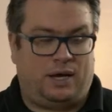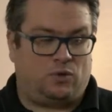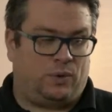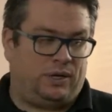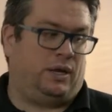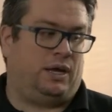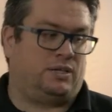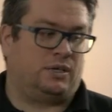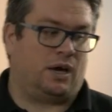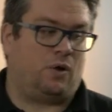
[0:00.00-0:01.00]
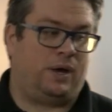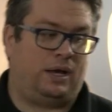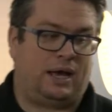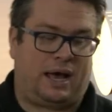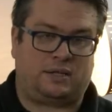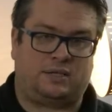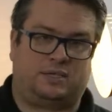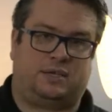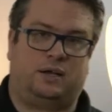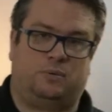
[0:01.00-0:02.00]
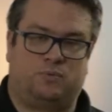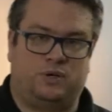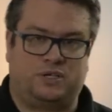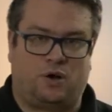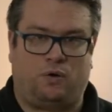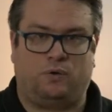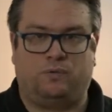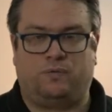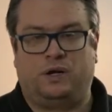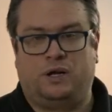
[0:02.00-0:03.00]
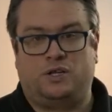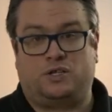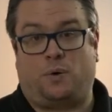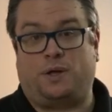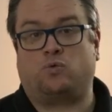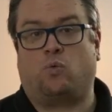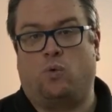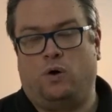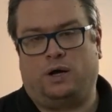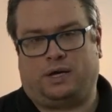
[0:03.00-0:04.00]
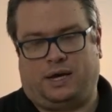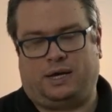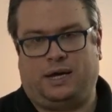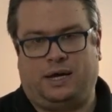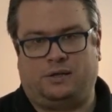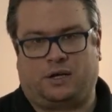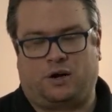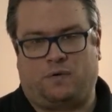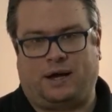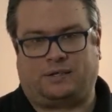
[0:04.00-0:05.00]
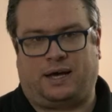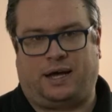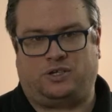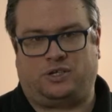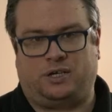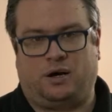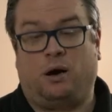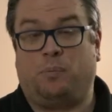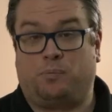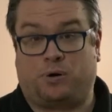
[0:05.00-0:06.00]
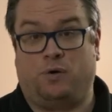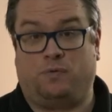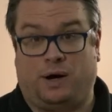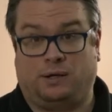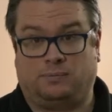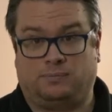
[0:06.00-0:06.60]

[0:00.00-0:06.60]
is we need to go in and set up Resolve so it's working in the correct HDR profile.